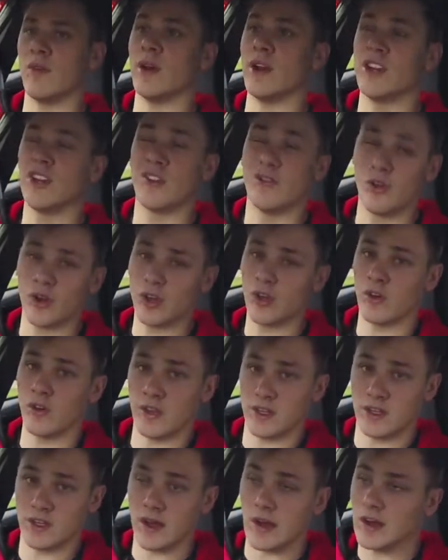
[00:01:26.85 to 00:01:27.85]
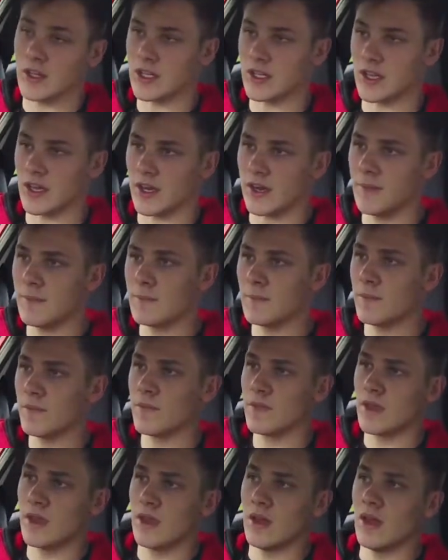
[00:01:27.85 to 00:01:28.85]
which I've already got the induction kit.
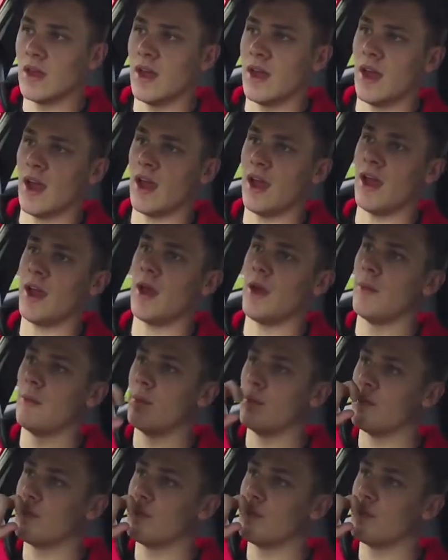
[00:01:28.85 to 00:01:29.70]
Why